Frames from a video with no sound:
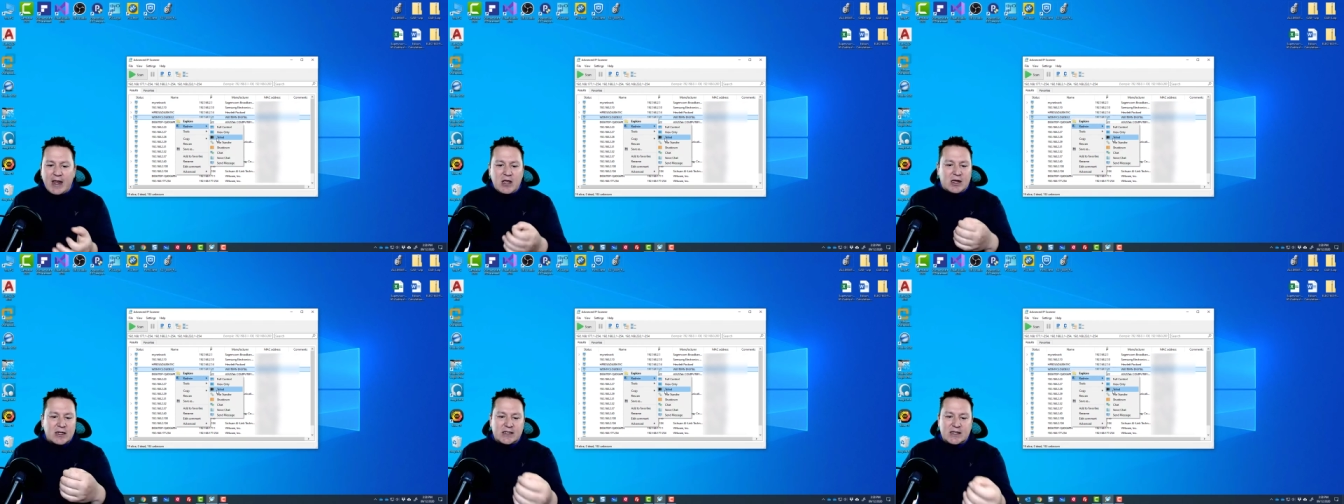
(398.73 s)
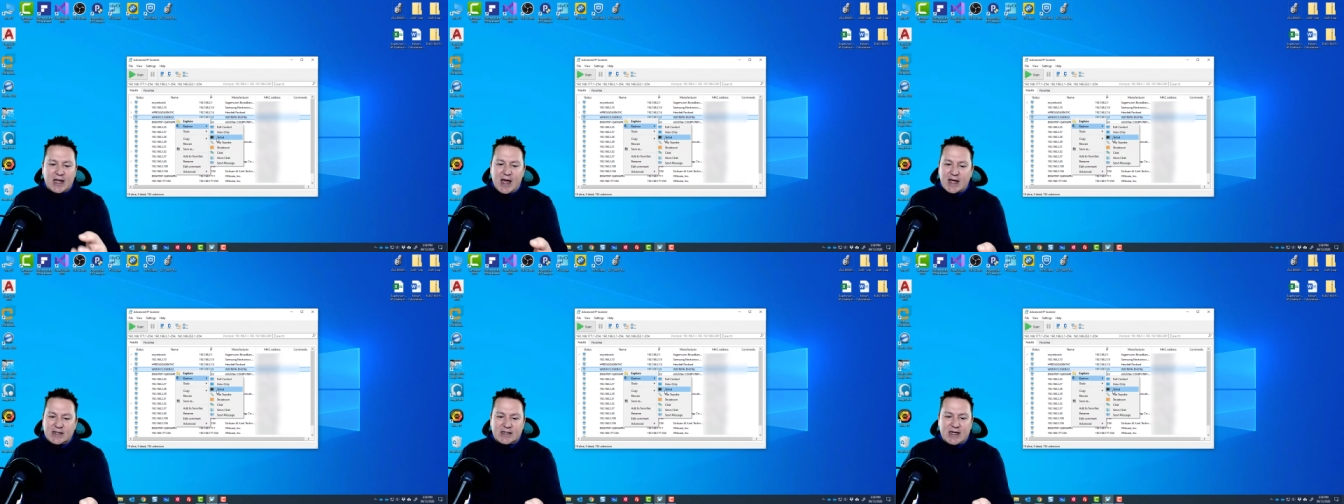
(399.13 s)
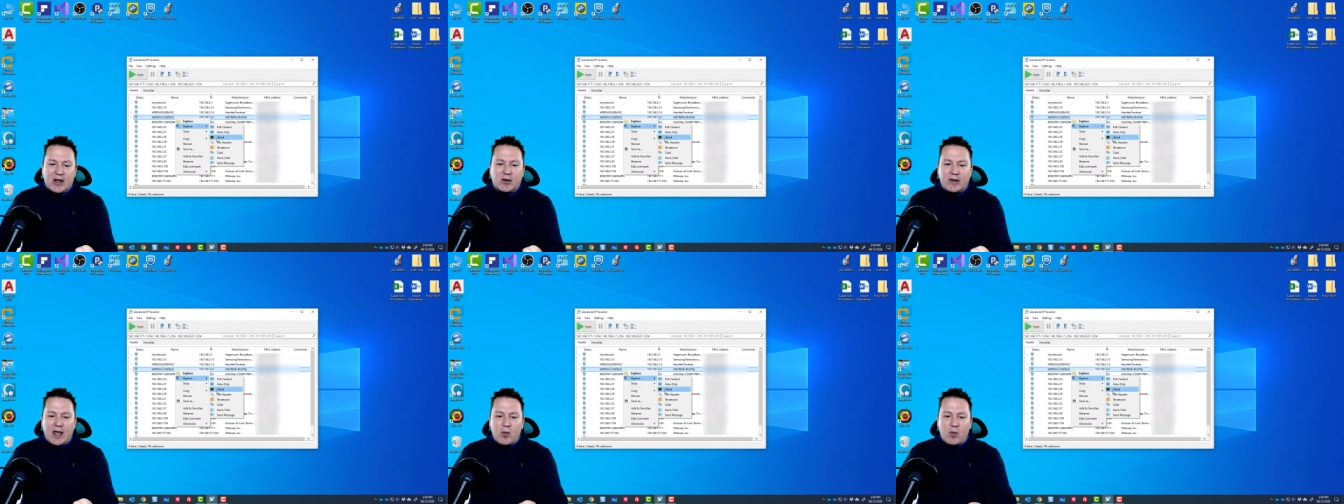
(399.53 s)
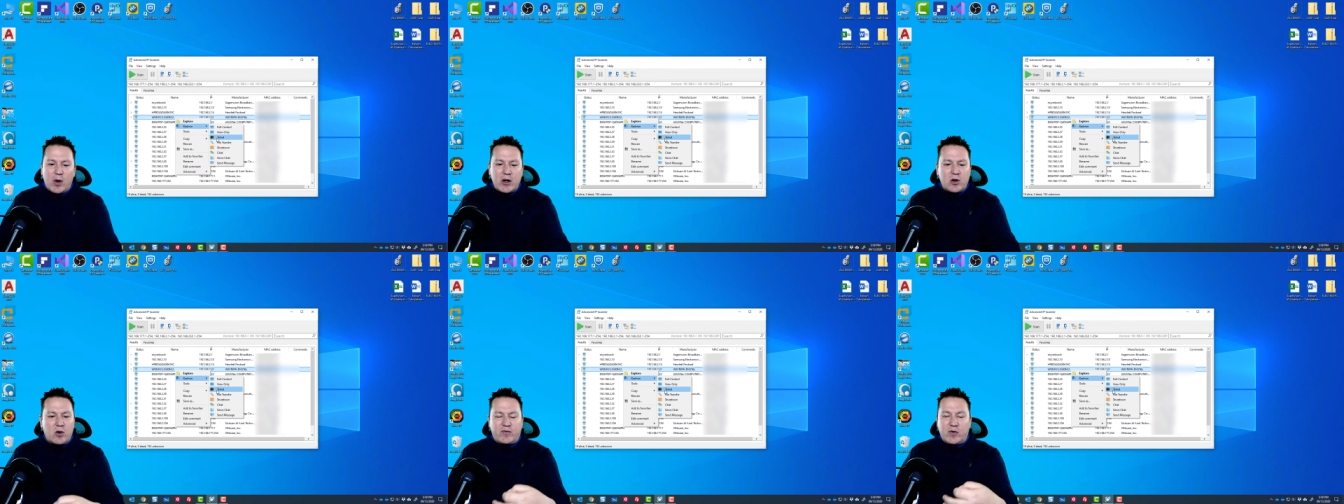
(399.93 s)
You can set, has telnet
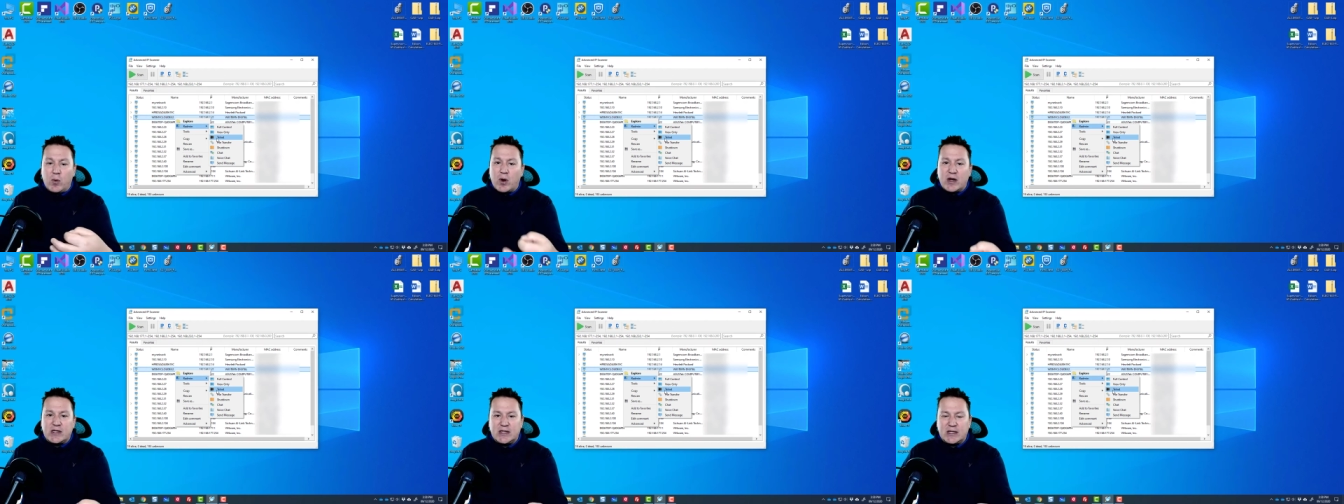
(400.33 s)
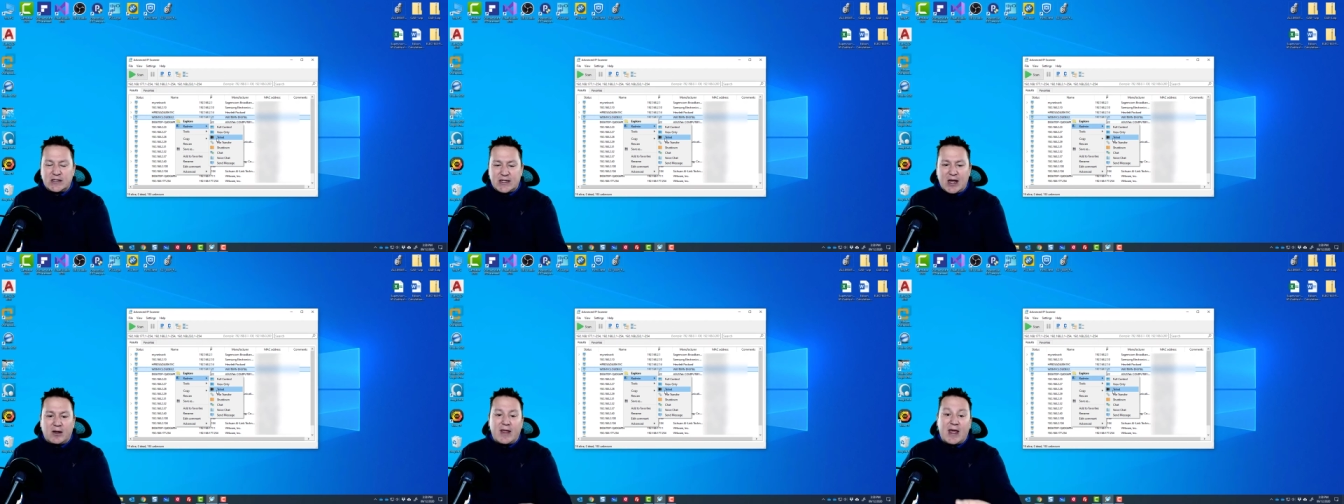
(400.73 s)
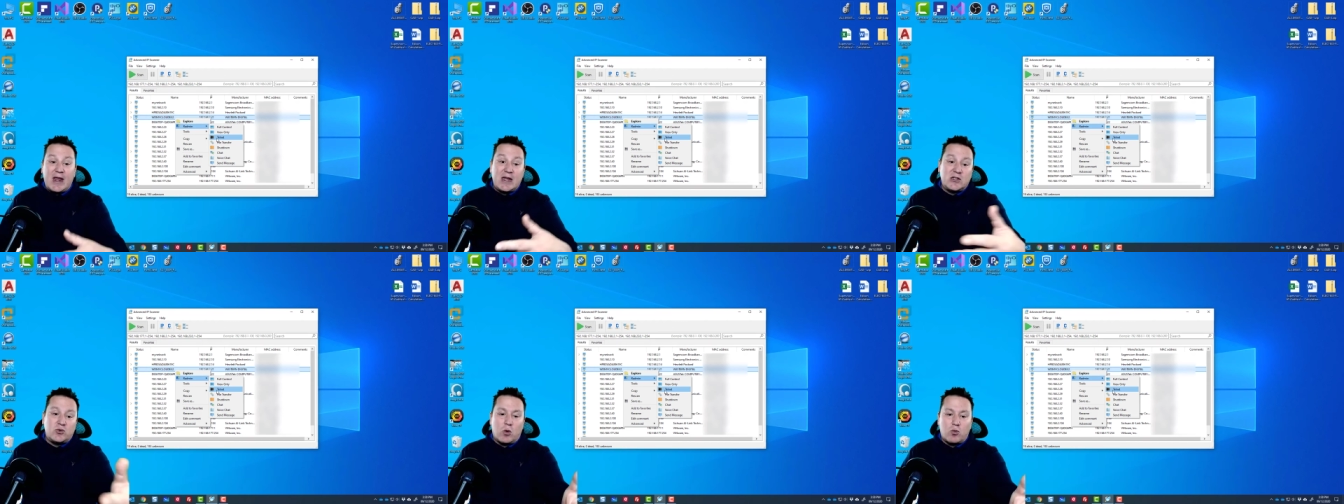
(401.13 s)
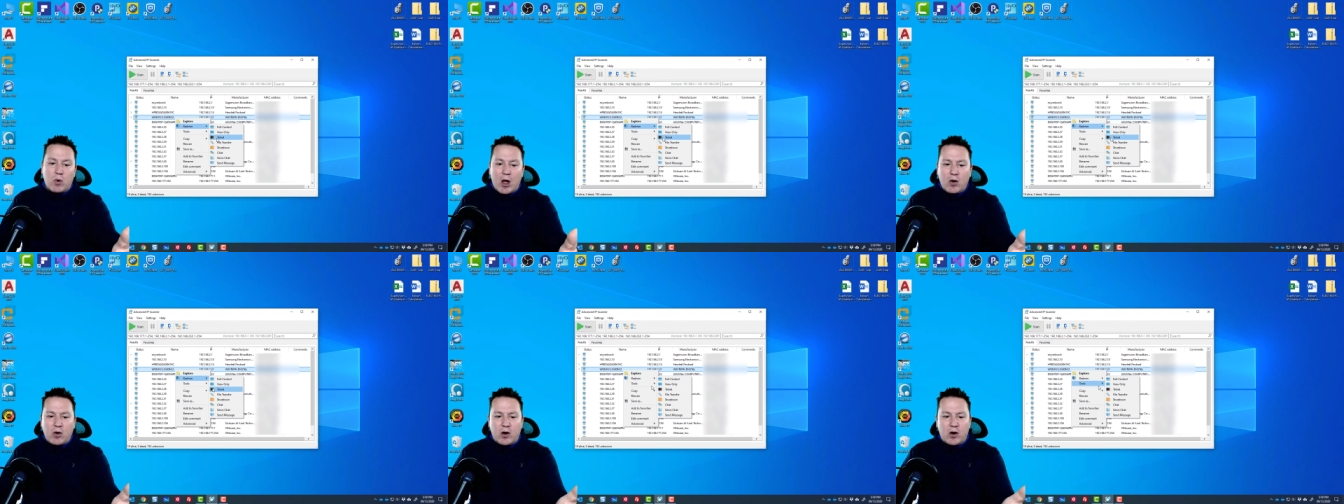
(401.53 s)
window if you want to telnet into a
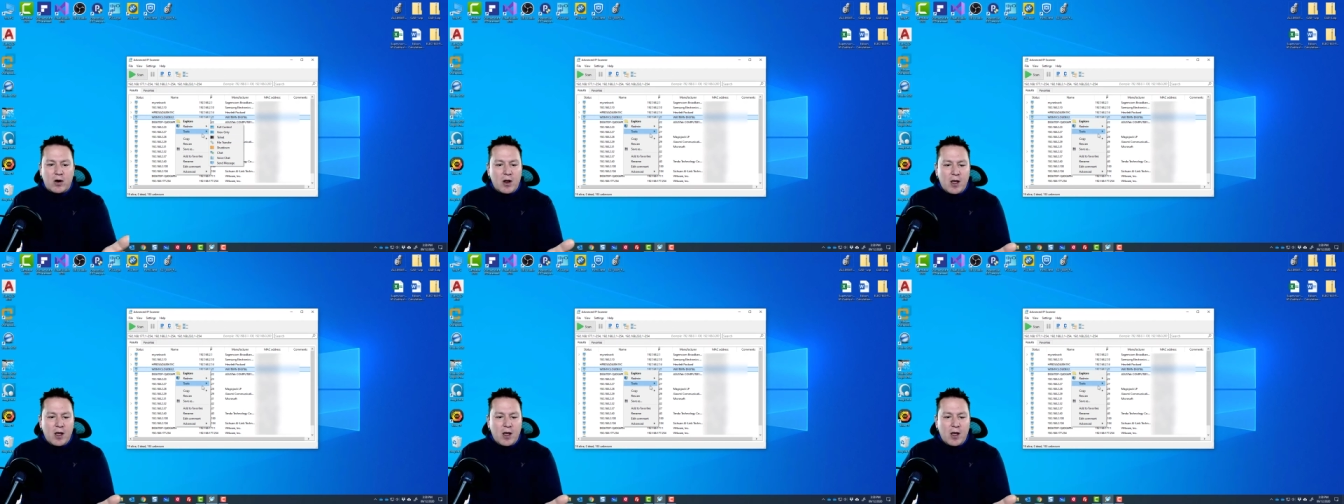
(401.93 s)
router.